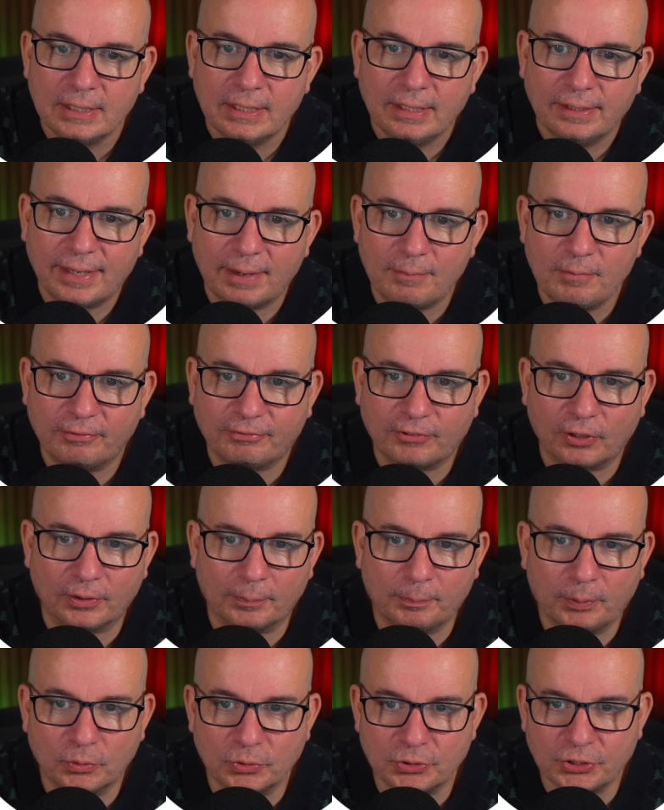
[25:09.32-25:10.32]
Then we've got
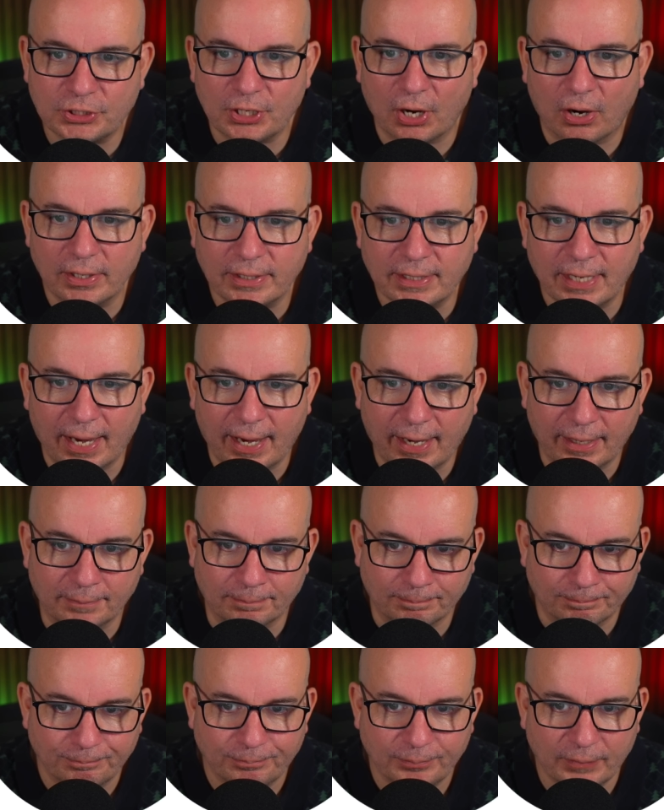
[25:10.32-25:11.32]
the Porsche
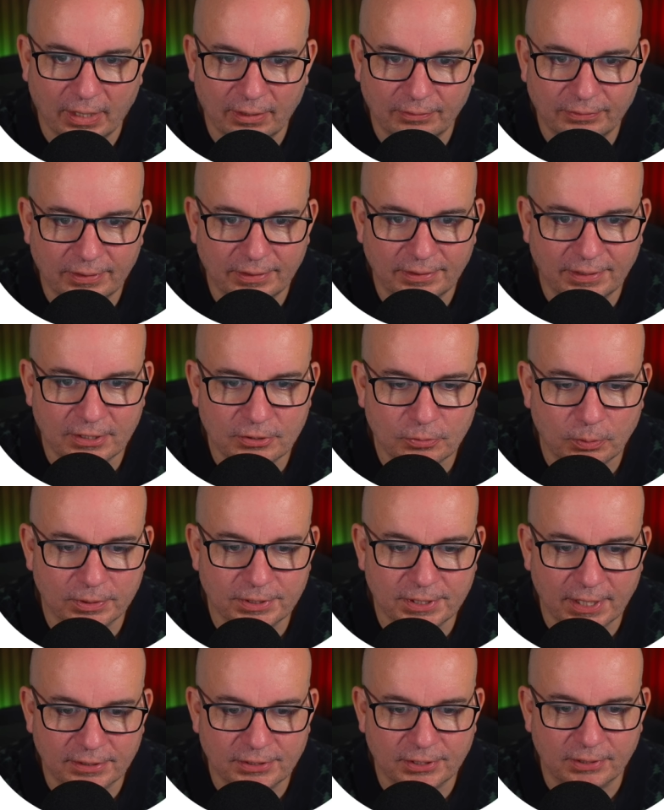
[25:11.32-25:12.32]
Taycan. Now, this
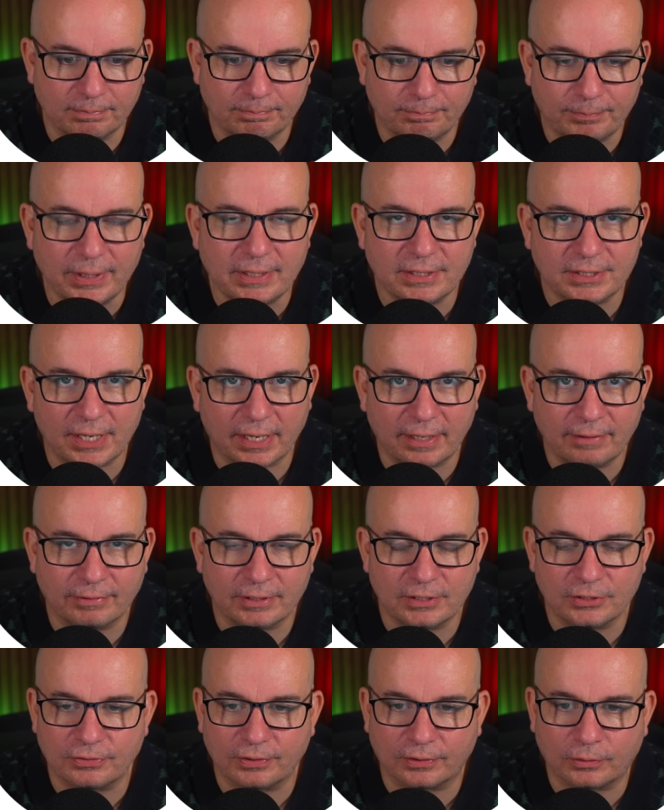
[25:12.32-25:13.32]
one's had some big
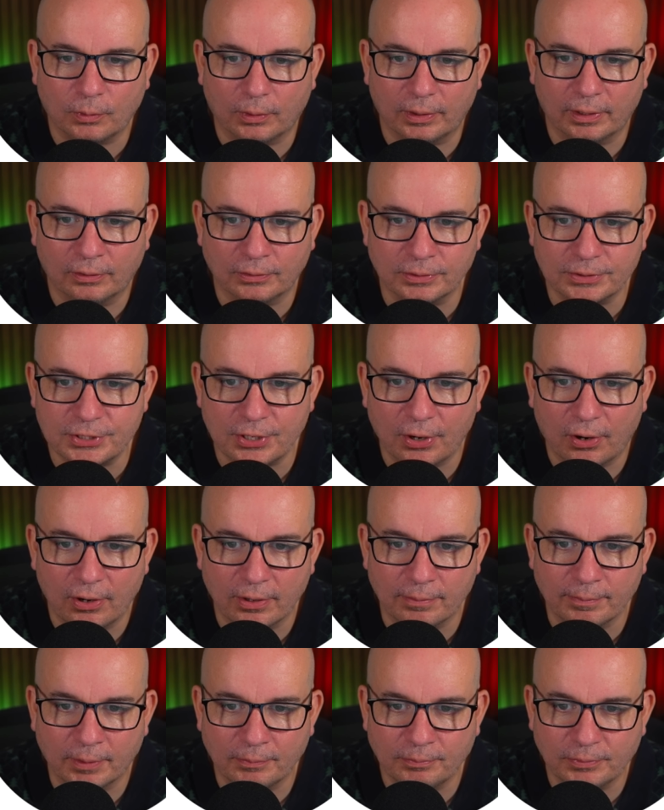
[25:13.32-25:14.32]
savings for quite a long
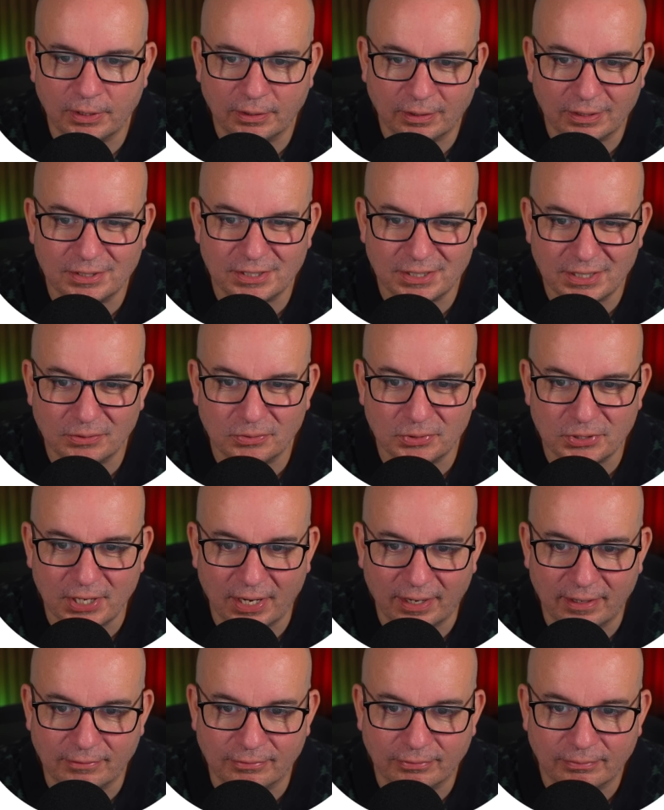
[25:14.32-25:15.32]
time, and you can still
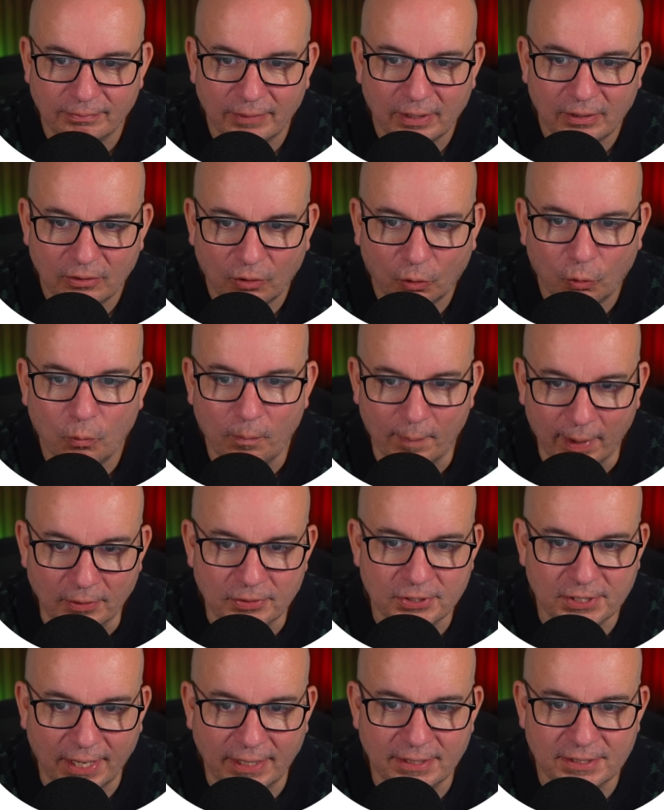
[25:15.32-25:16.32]
save
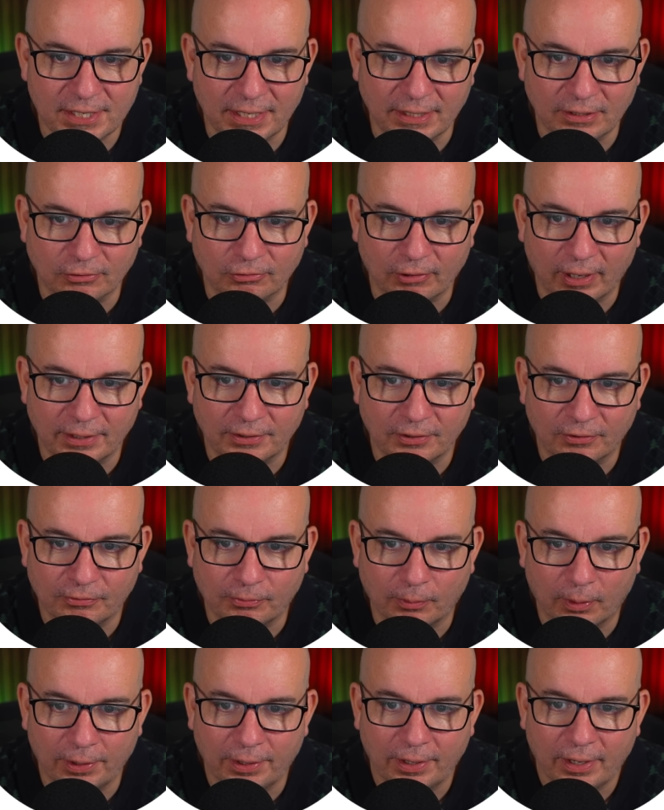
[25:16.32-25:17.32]
almost 18 grand
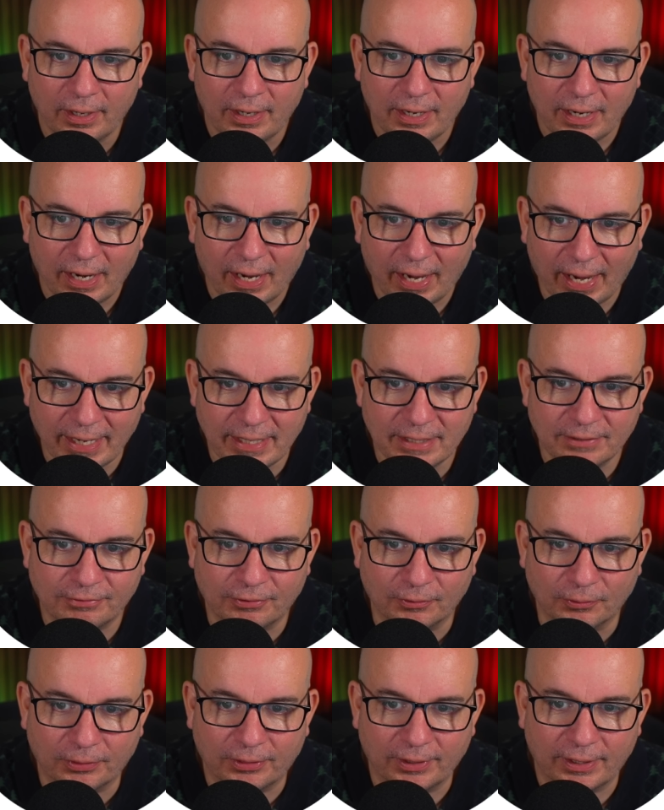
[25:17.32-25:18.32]
off one.
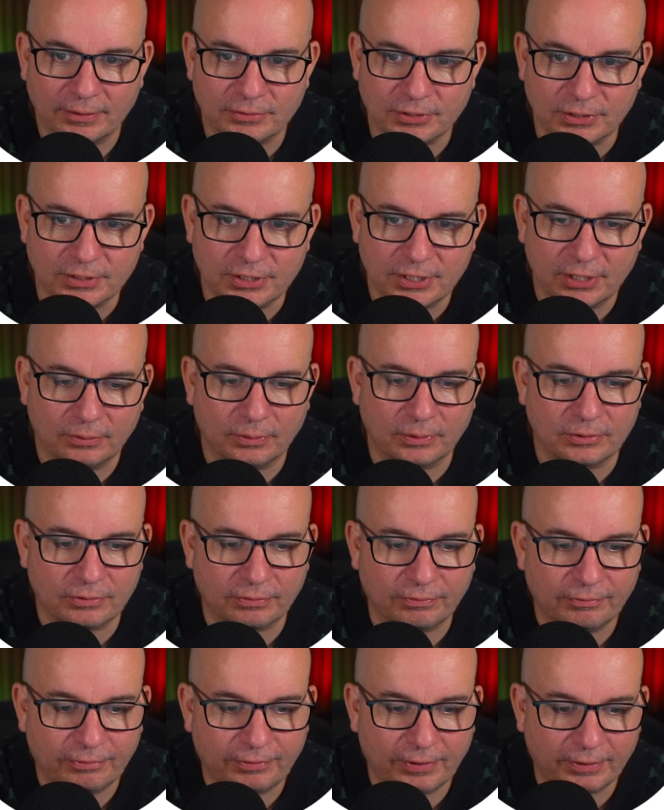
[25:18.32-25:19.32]

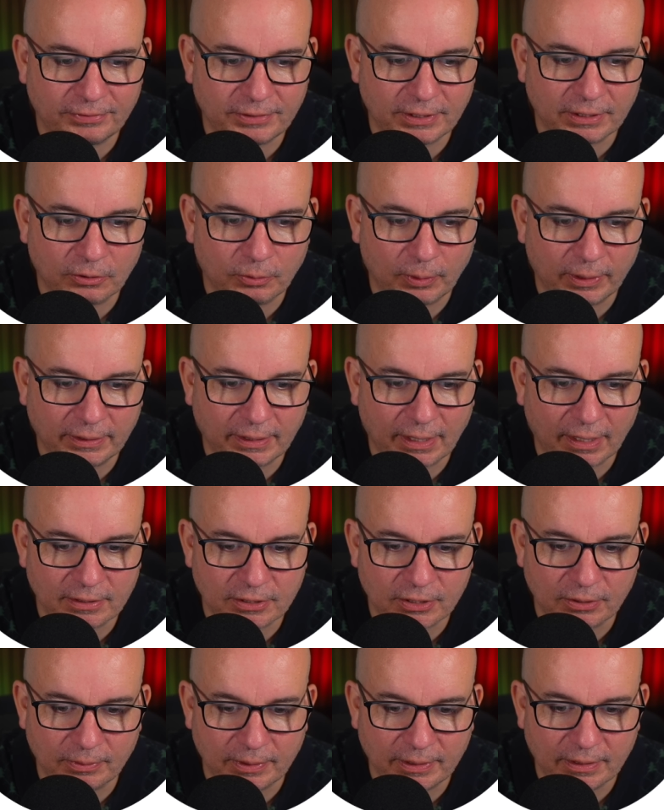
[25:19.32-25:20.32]
84,250 quid
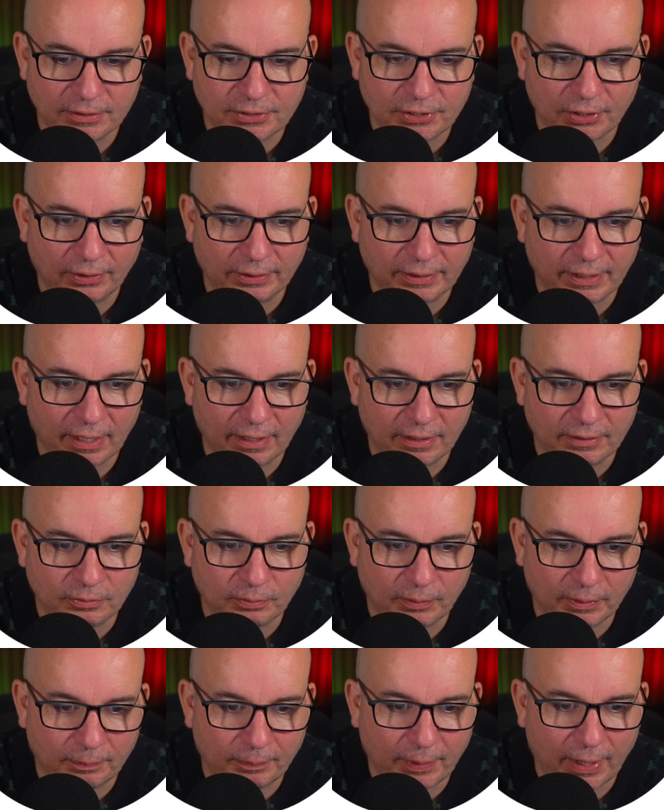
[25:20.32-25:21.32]
gets you in the Taycan
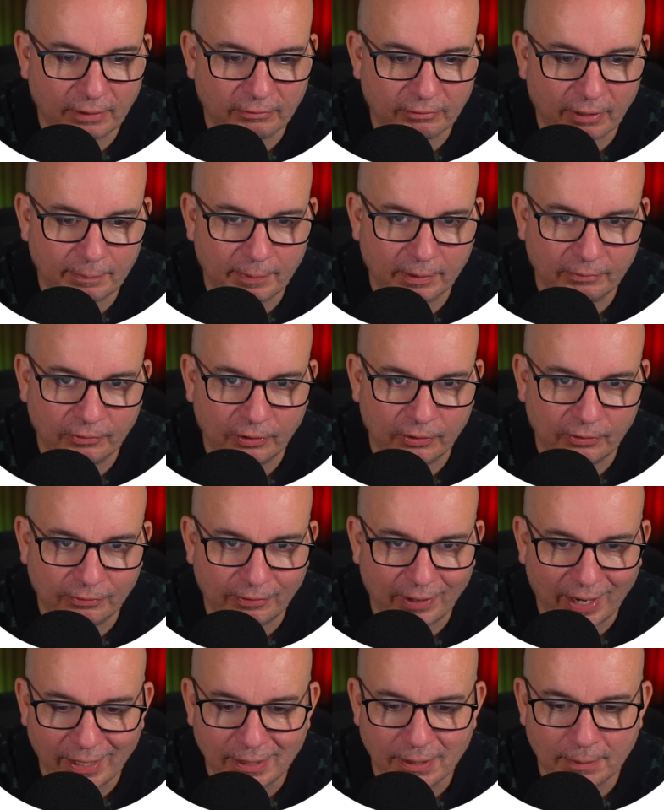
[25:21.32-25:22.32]
with panoramic
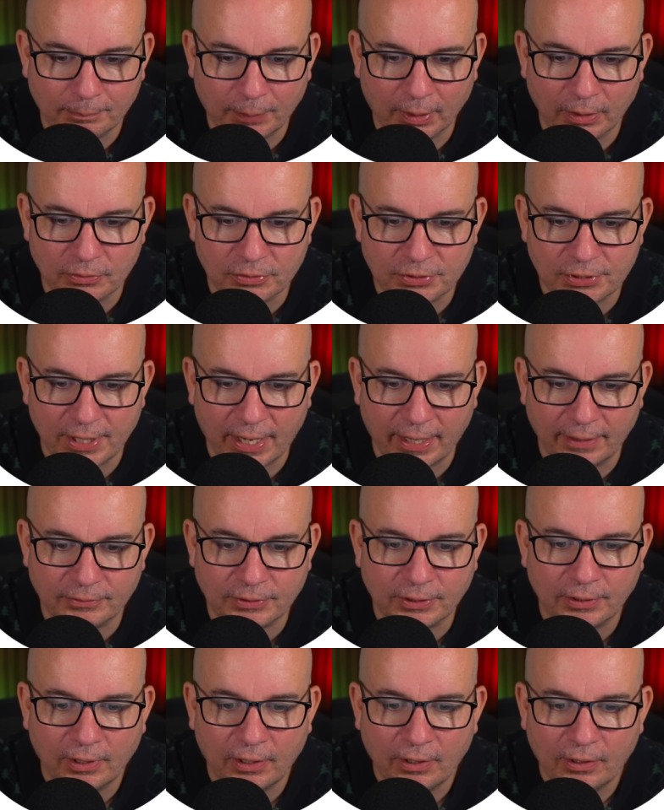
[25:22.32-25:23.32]
roof and the Bose
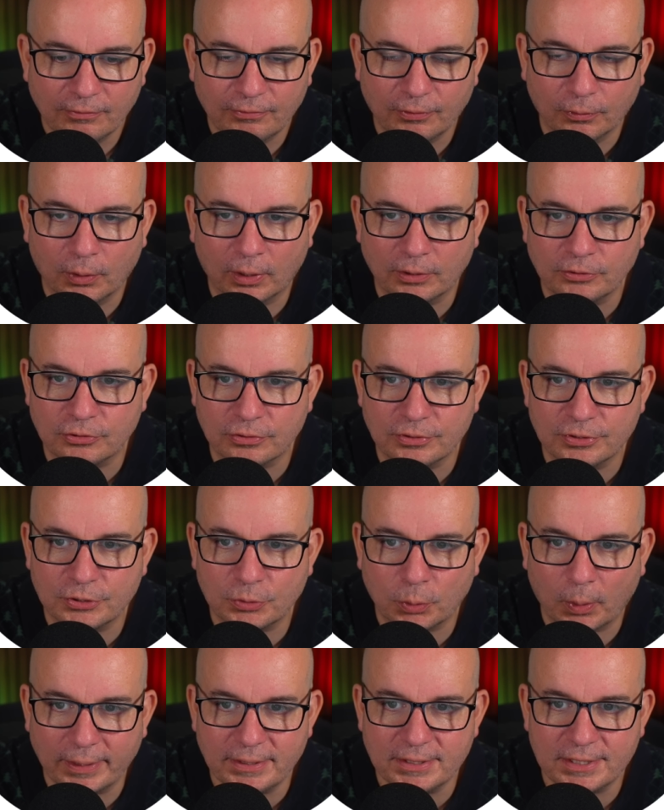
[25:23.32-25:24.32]
sound.
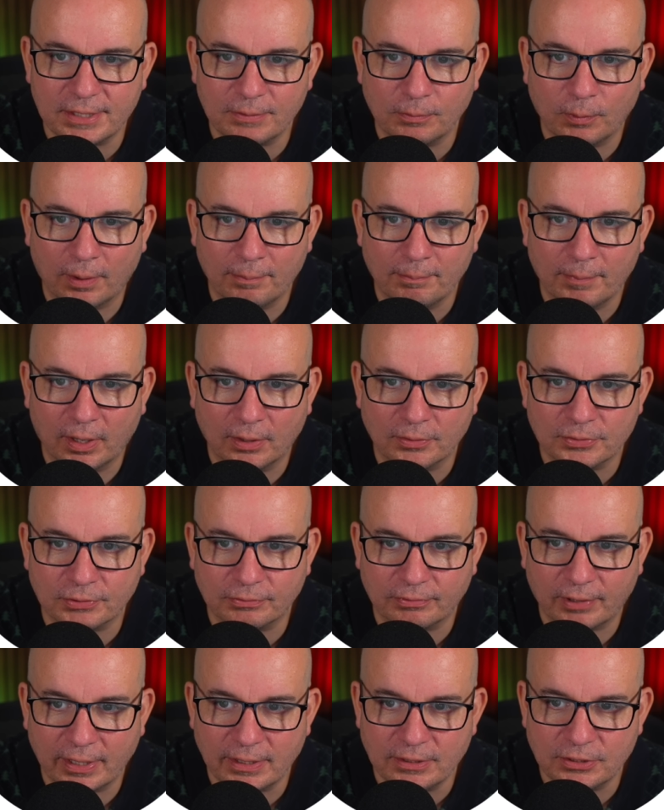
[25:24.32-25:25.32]
421 miles
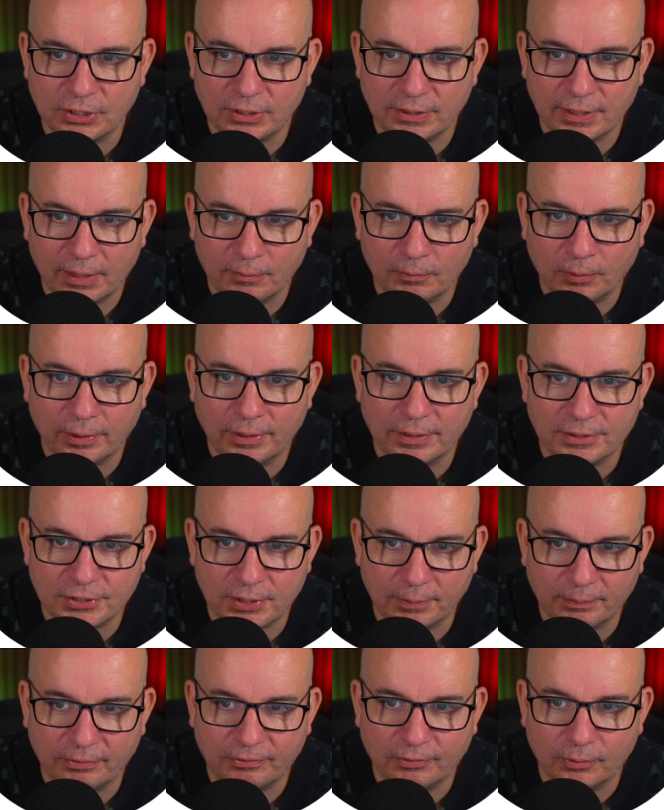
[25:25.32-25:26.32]
of range in that one. It's
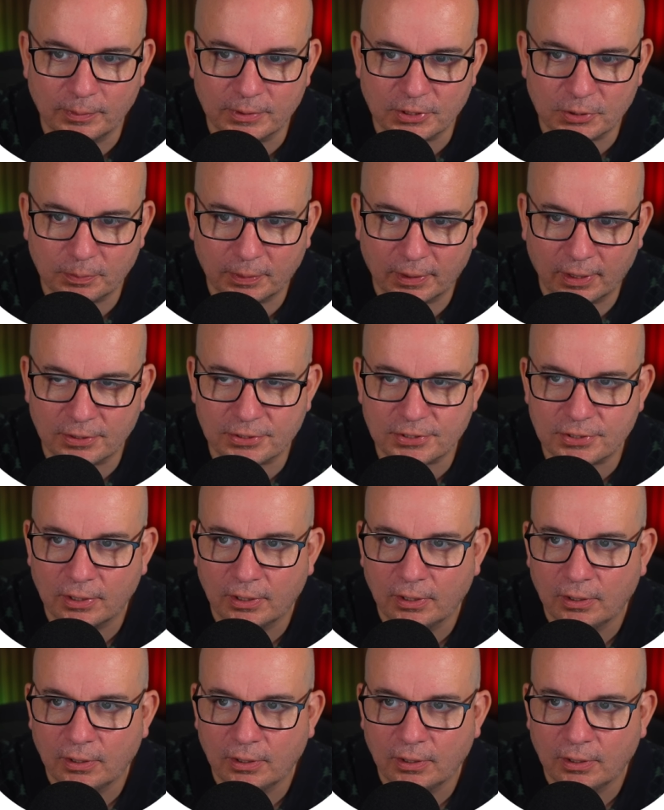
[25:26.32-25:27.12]
the Performance Plus